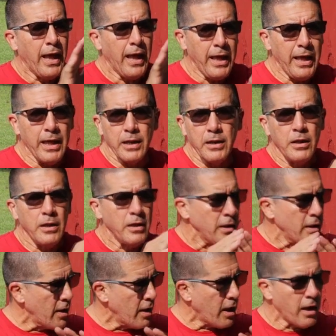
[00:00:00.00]
And
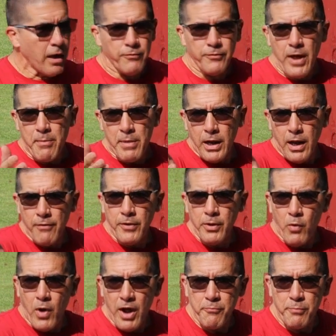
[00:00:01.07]
I've got my lovely
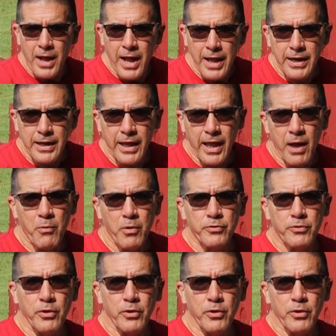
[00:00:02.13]
wife behind the camera,